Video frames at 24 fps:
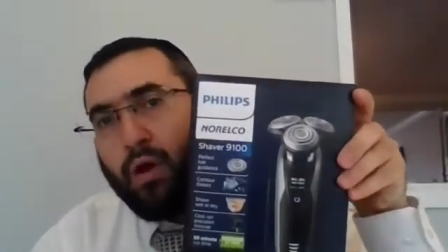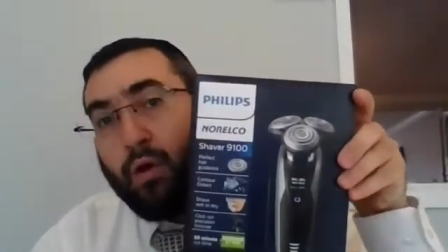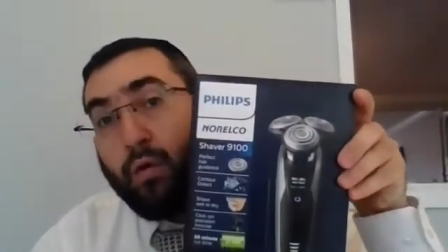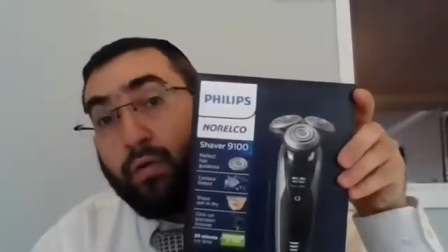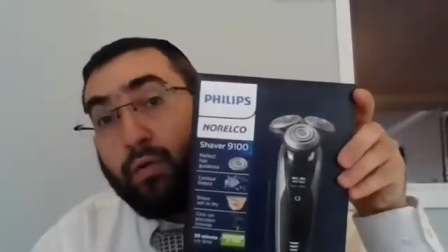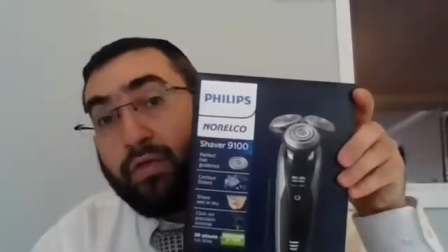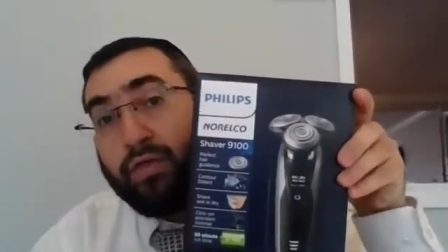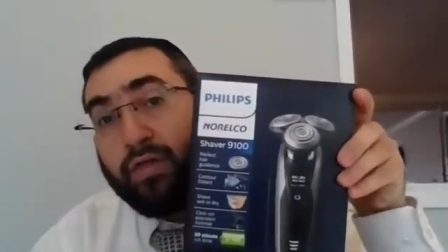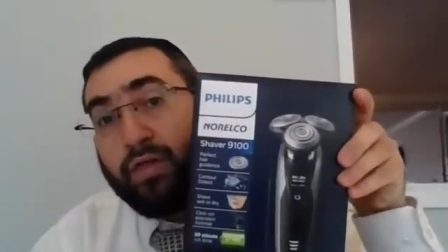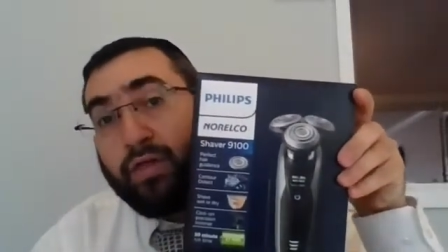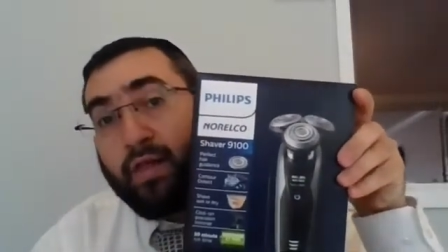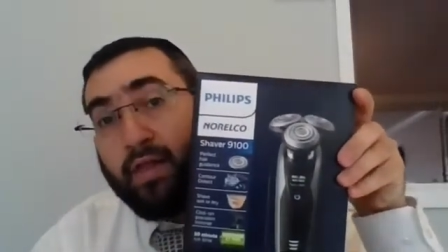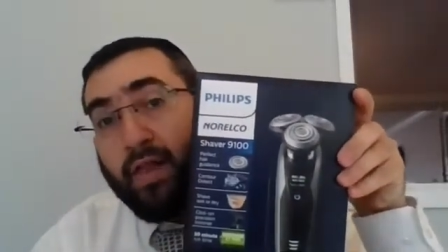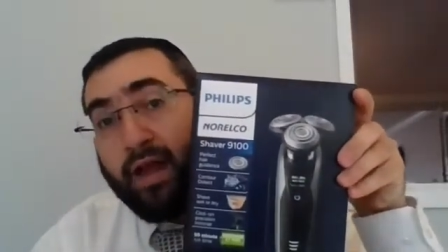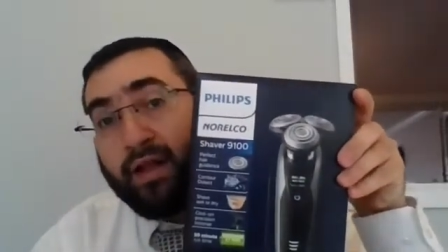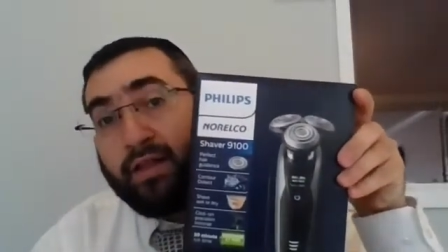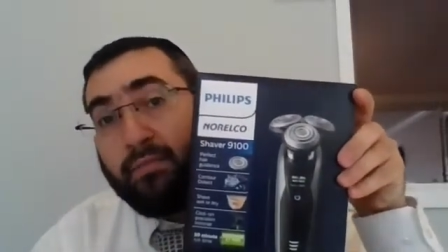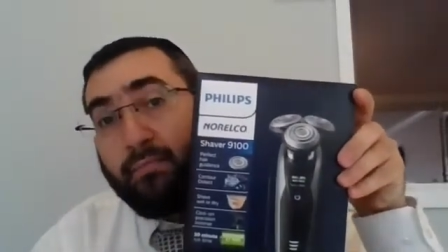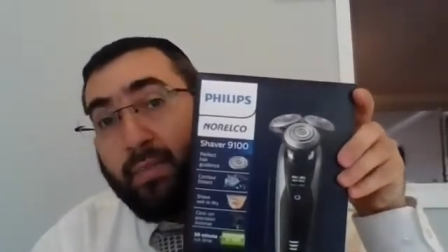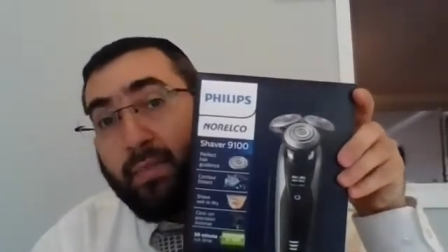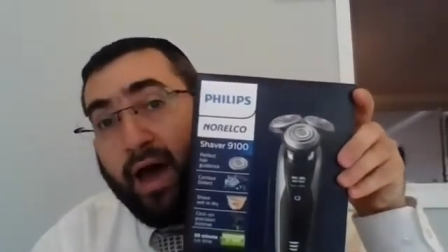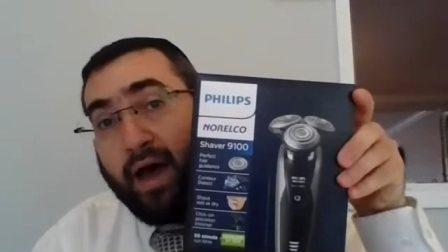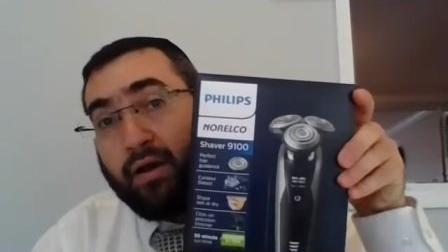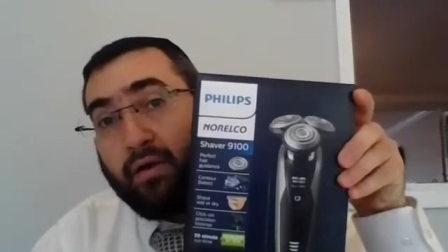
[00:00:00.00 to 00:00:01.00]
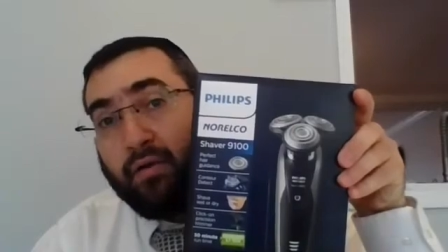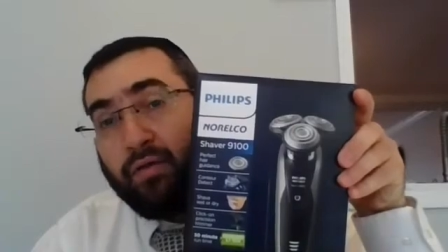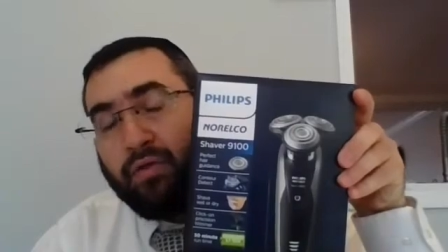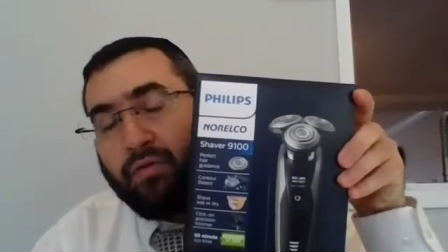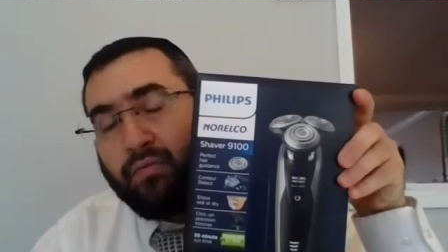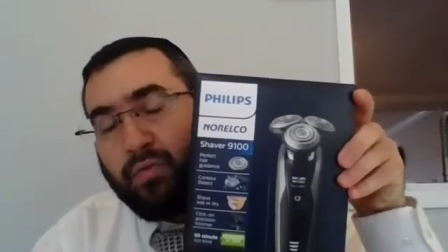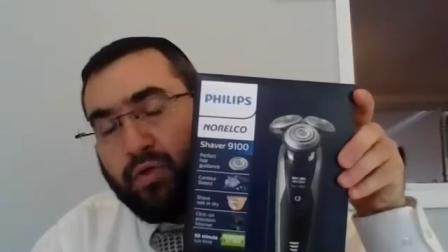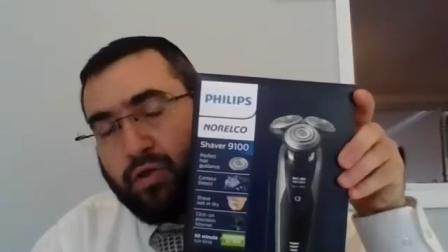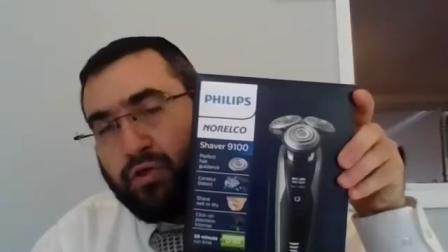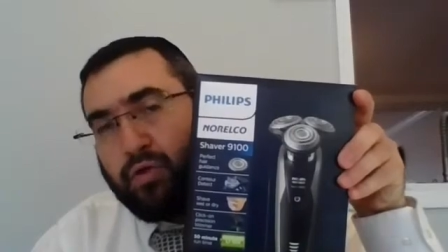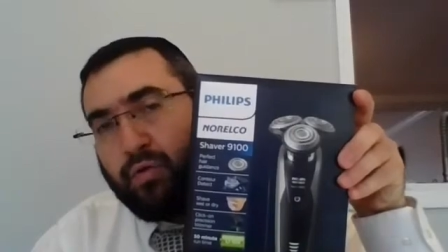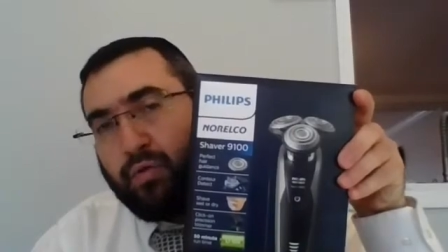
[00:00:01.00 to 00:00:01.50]
or with select
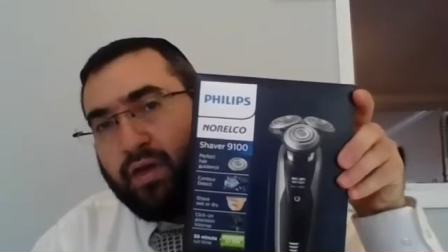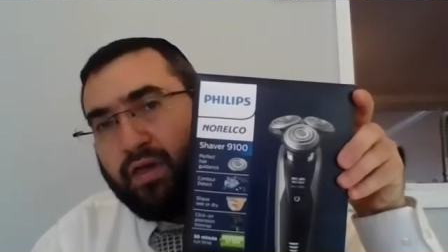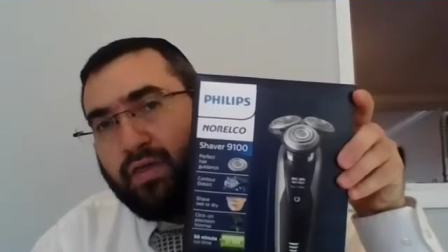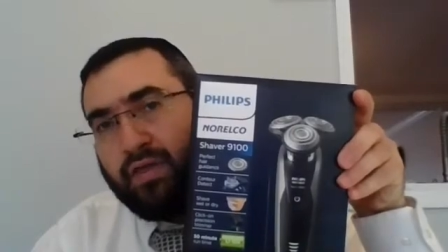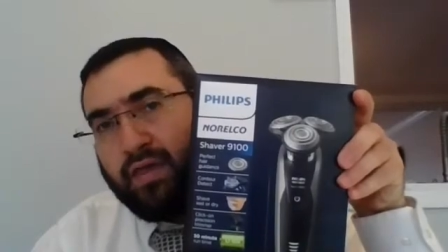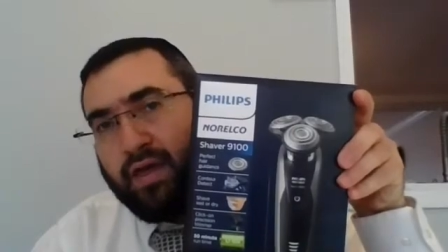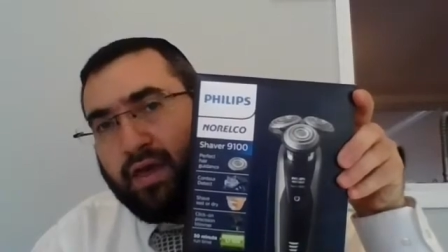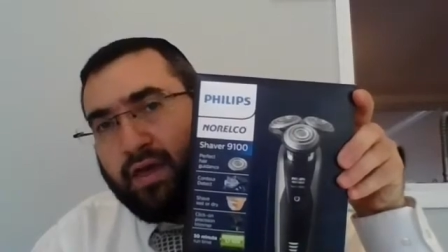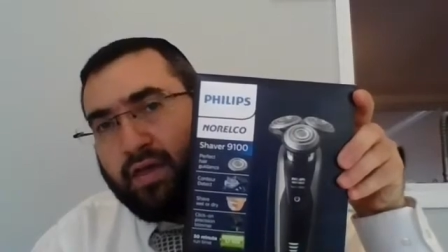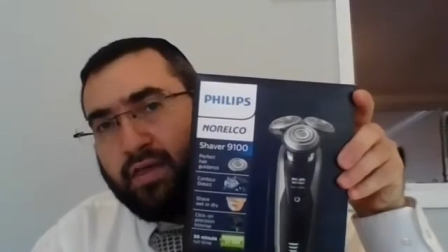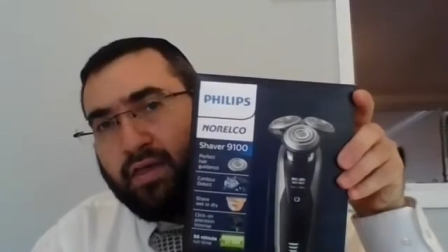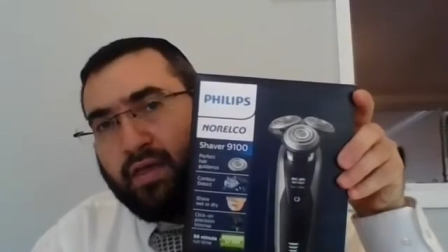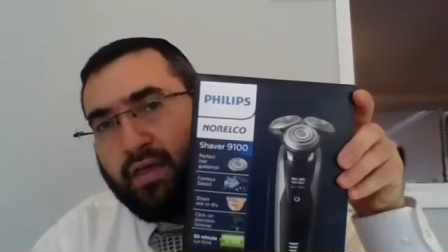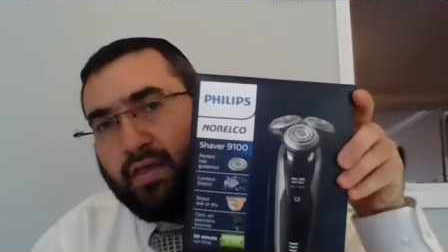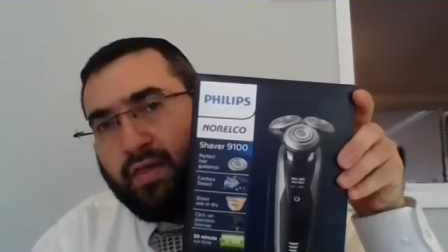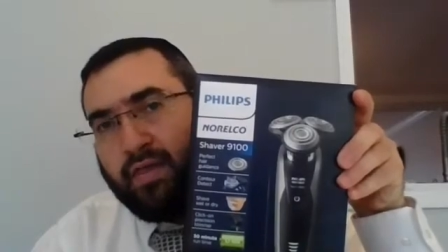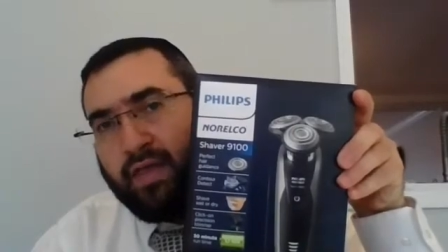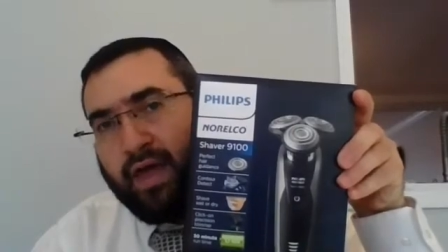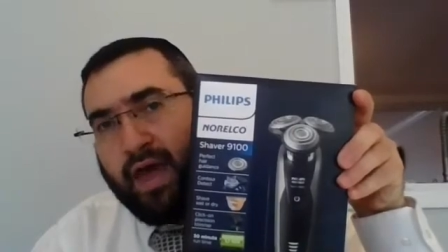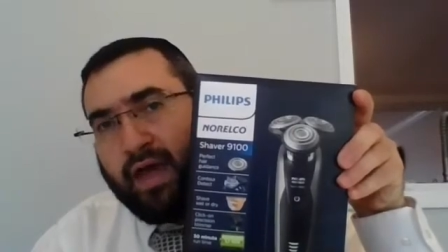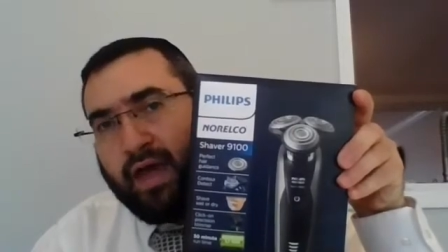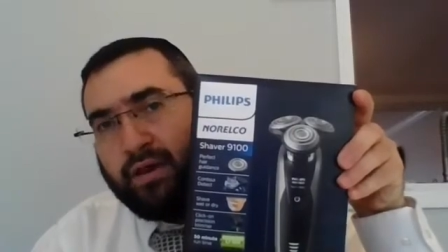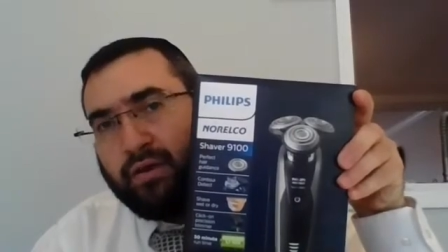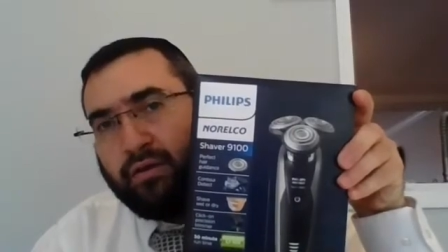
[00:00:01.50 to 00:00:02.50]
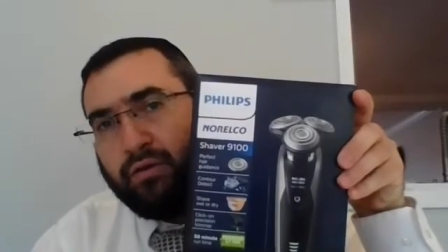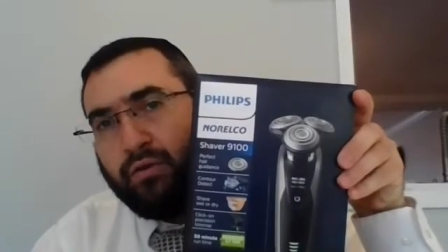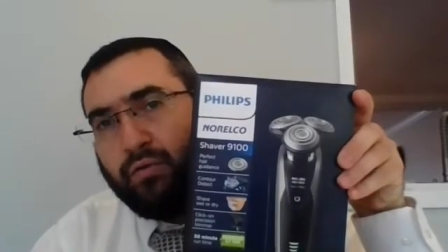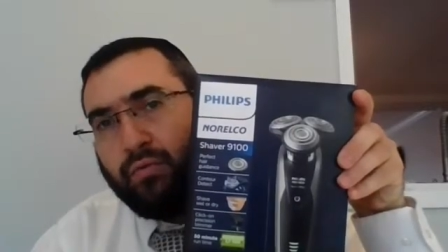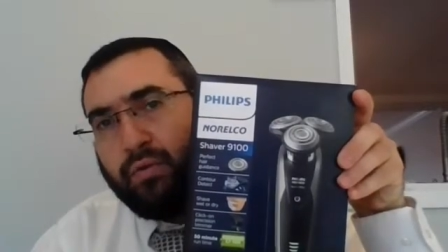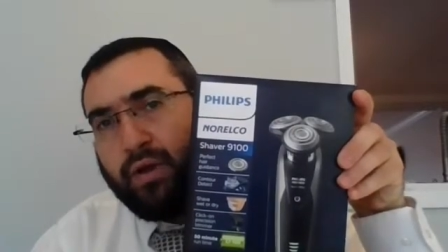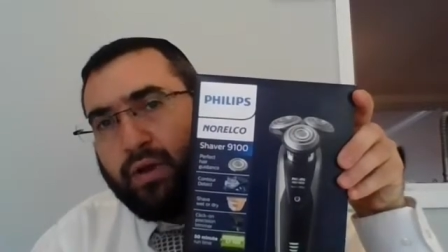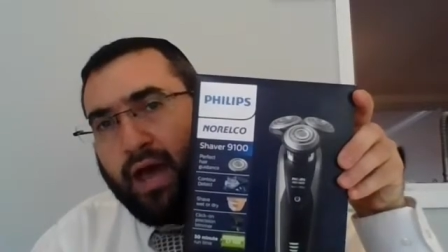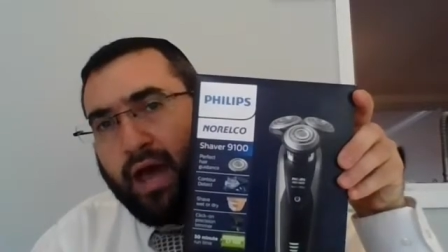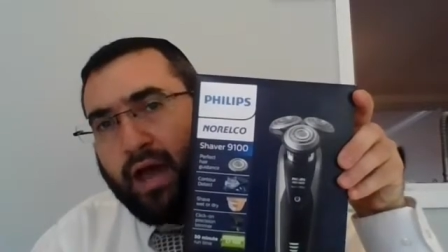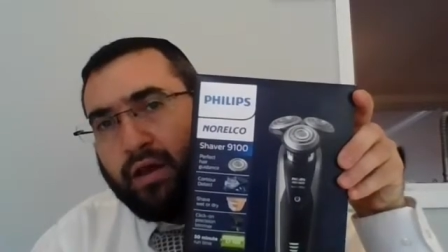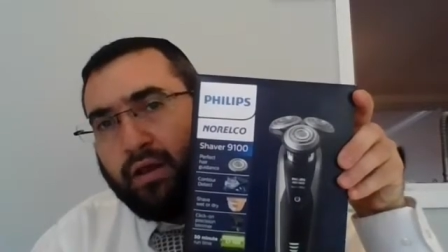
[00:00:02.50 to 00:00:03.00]
models, which do exist, that do
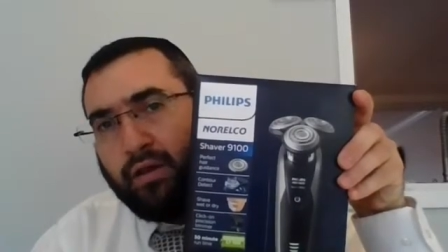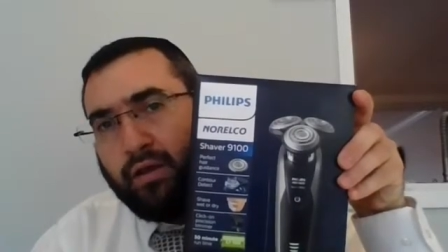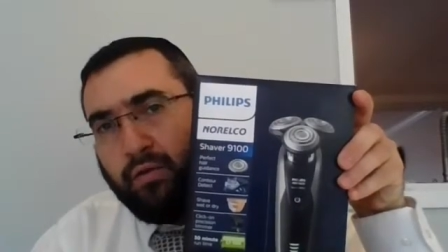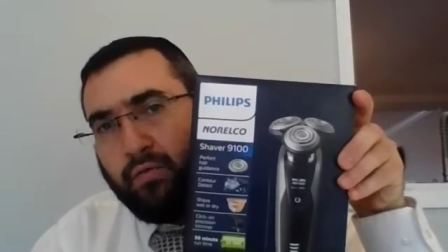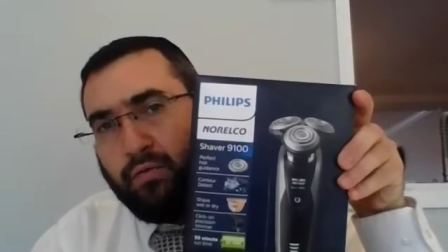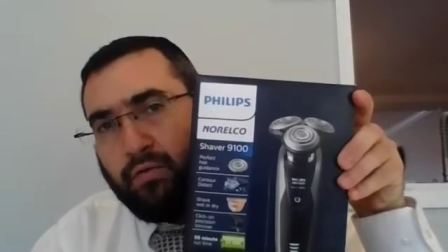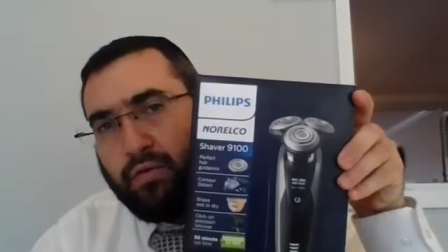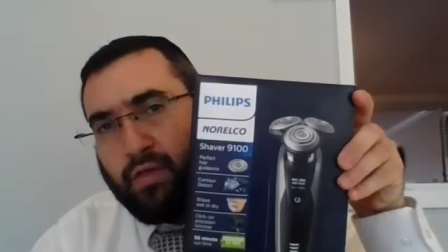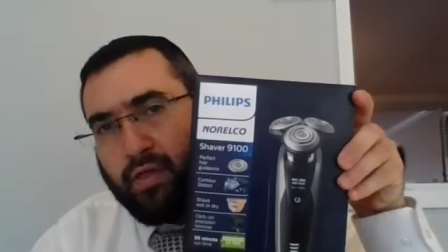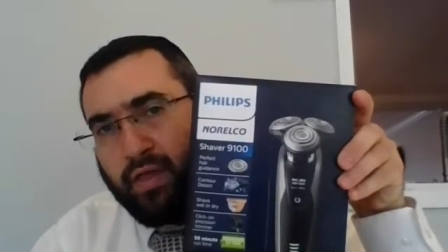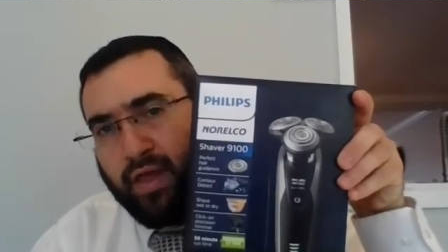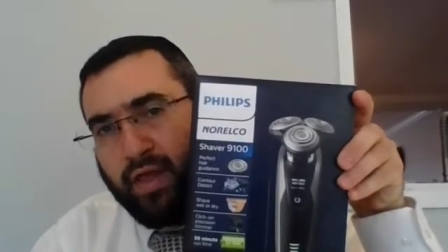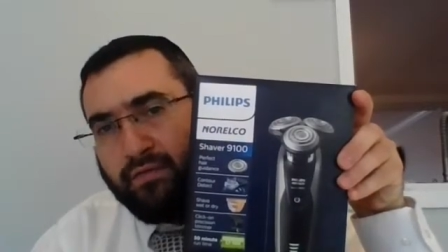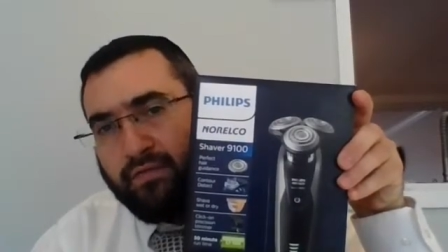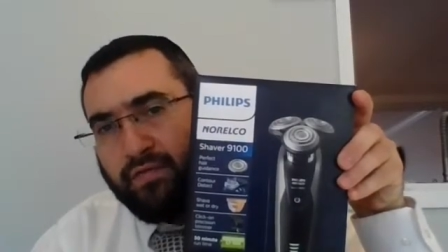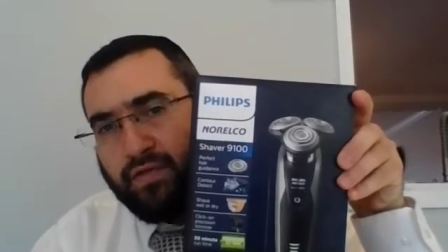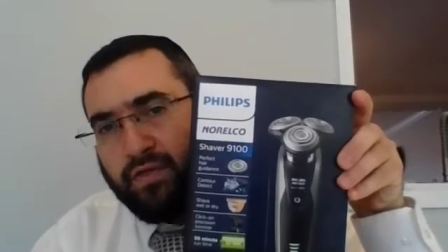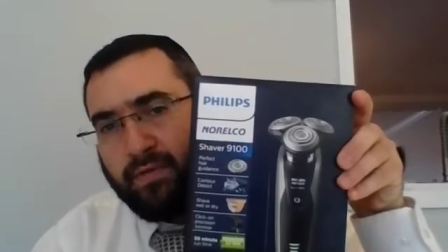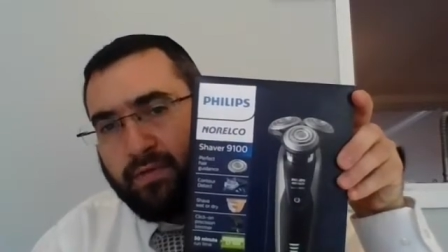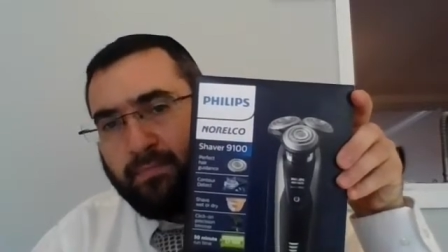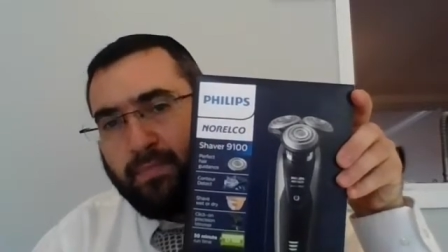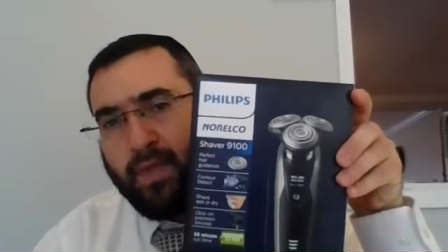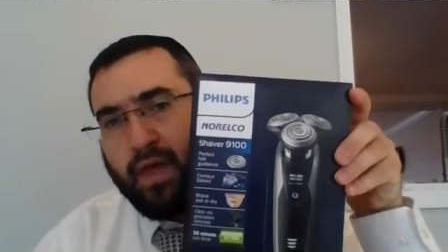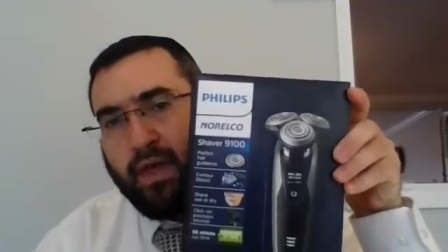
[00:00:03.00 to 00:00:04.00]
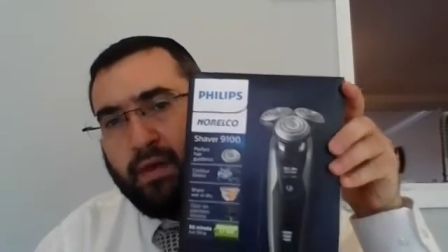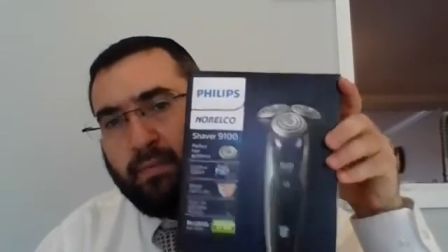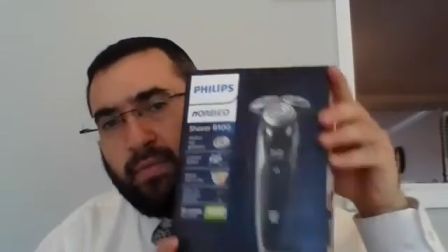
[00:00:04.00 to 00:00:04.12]
not use lifts.